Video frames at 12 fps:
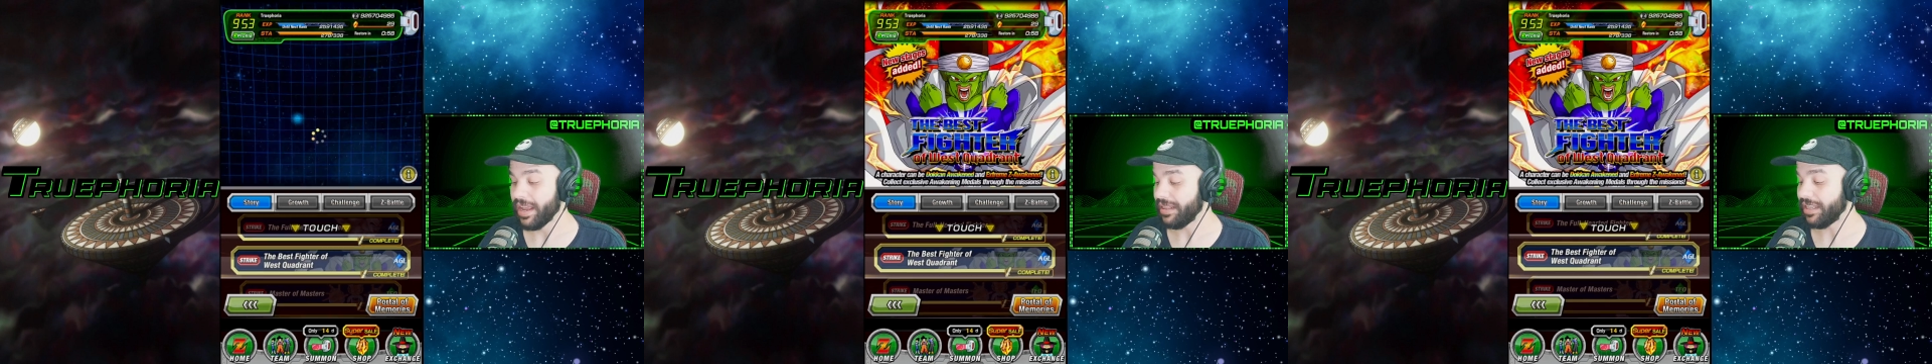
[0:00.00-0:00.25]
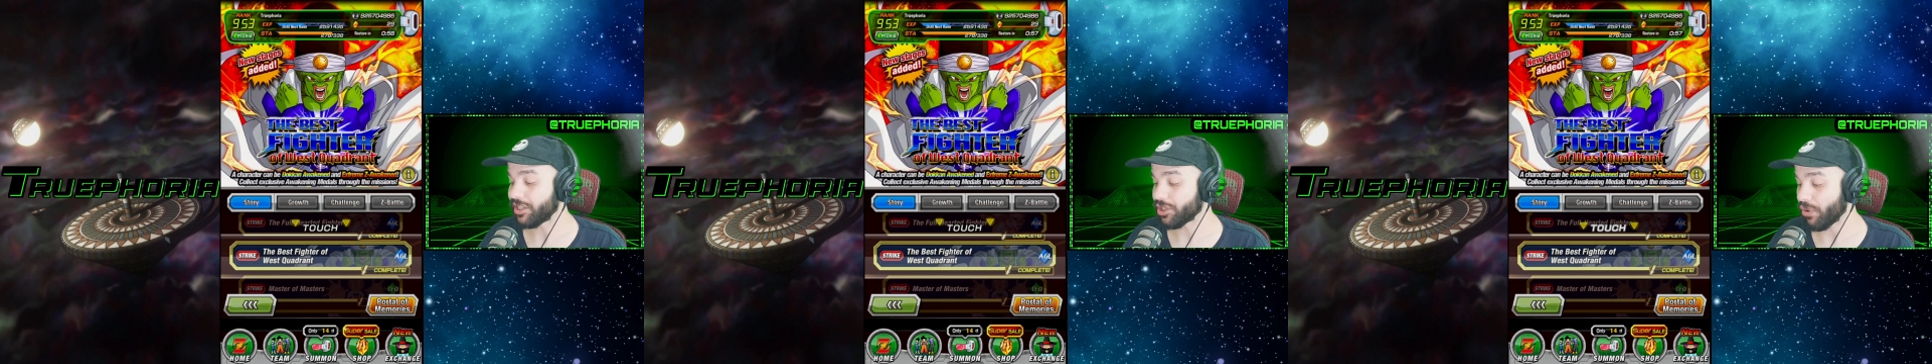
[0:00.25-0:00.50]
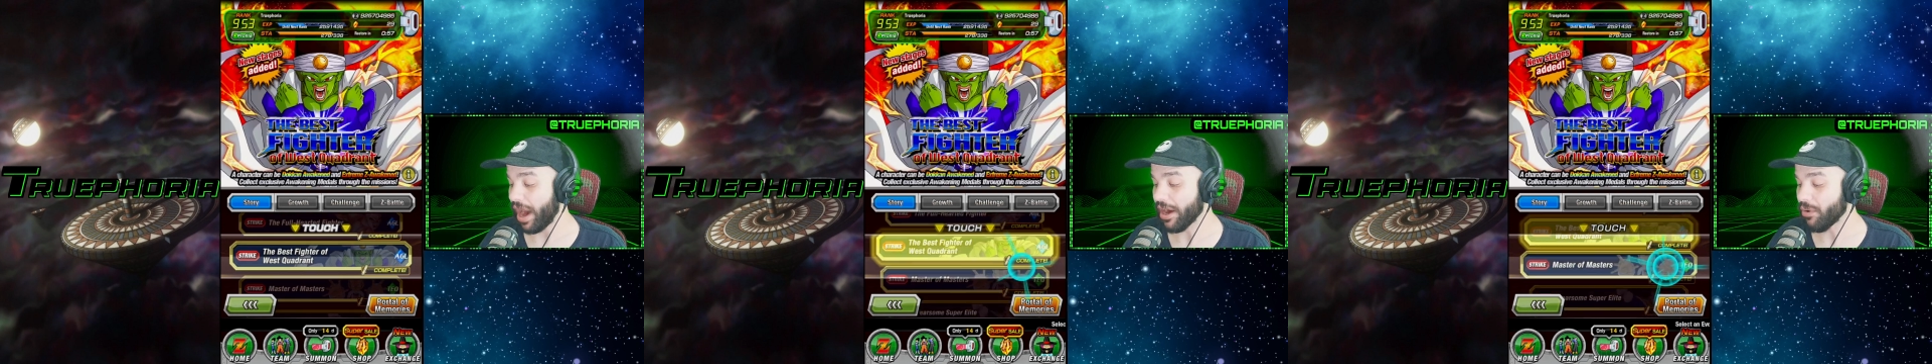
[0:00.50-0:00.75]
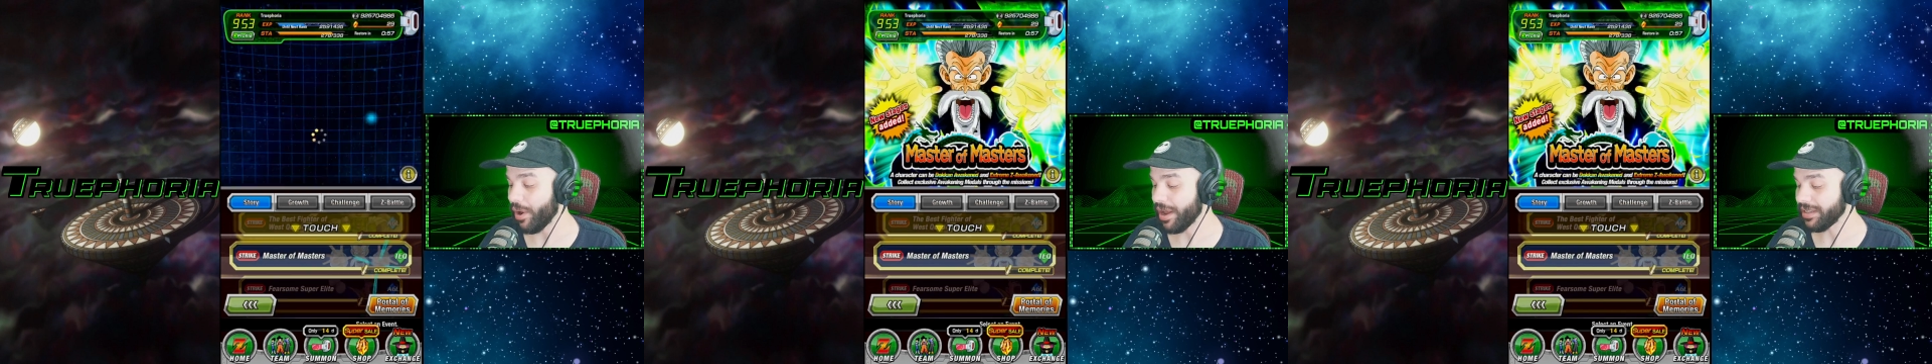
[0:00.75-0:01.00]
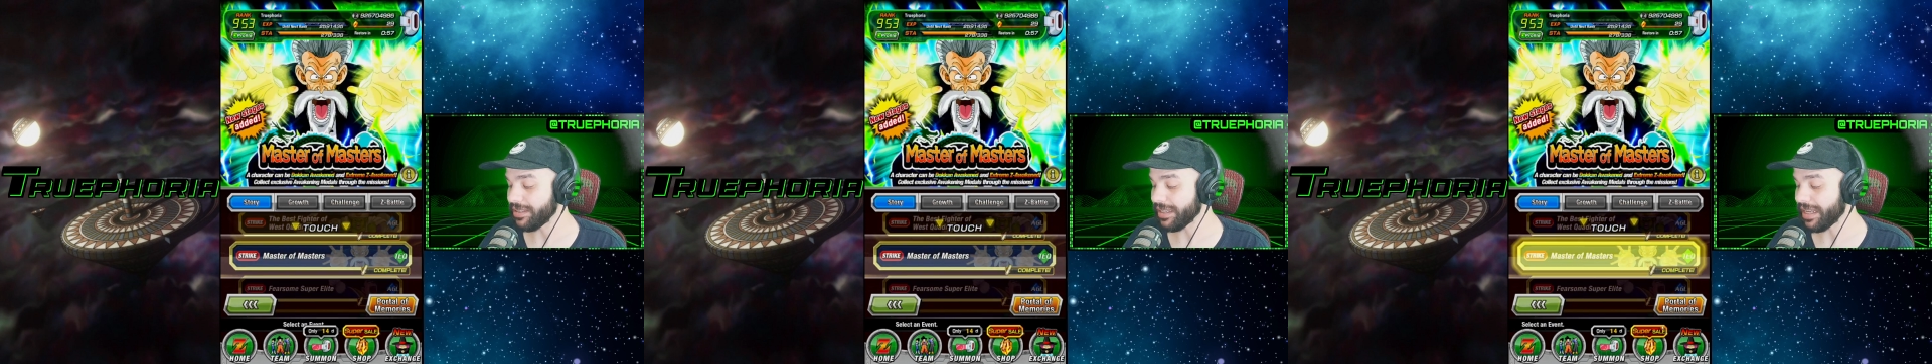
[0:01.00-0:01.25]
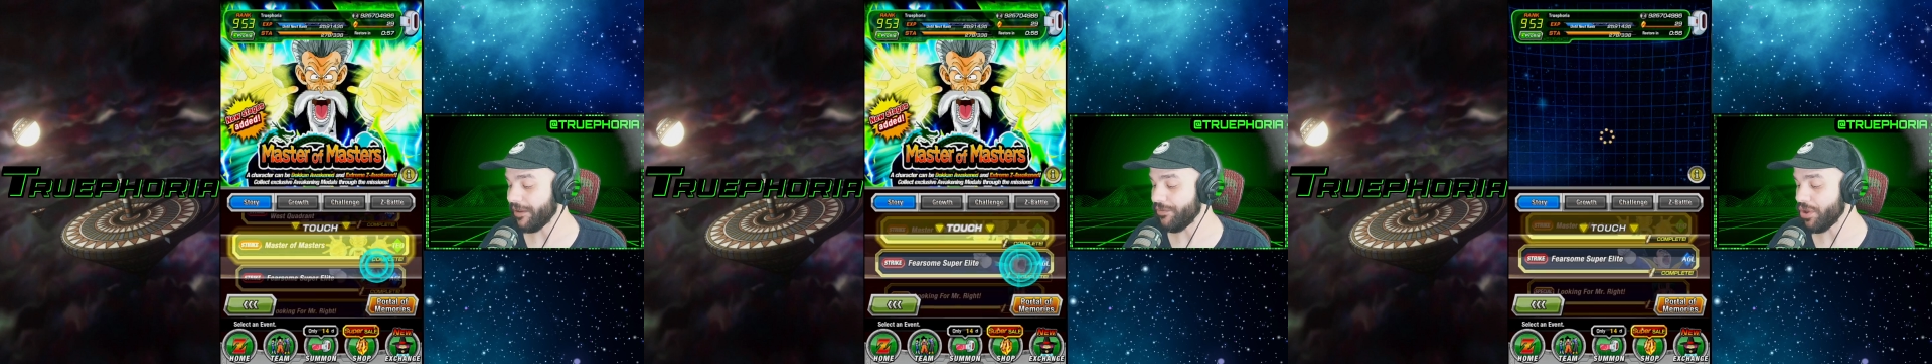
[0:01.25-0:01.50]
The strike ones
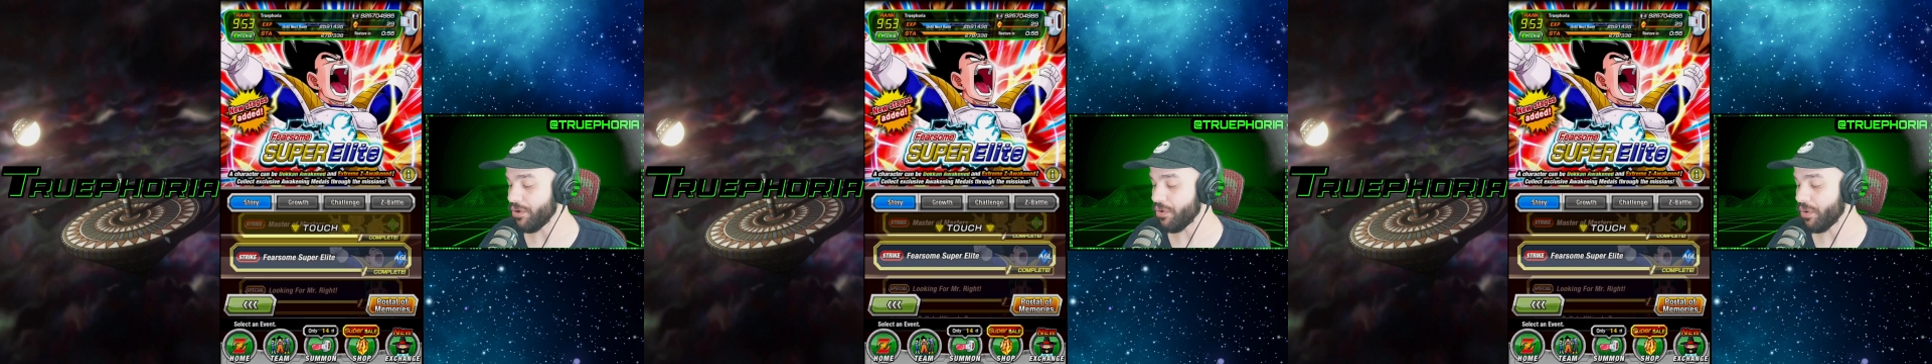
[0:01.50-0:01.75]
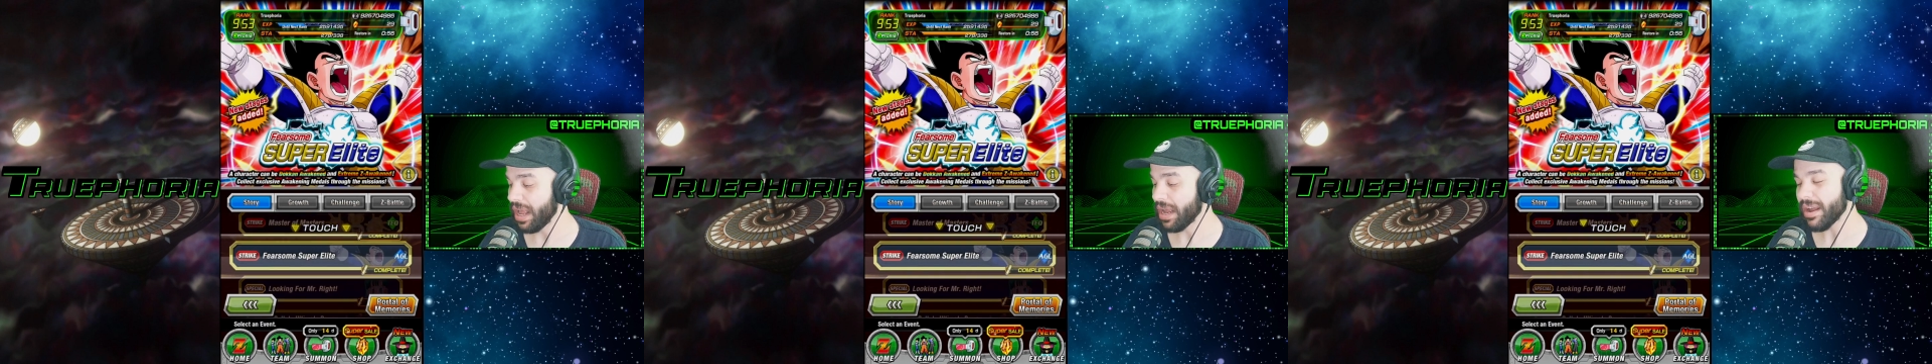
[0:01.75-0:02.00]
give you,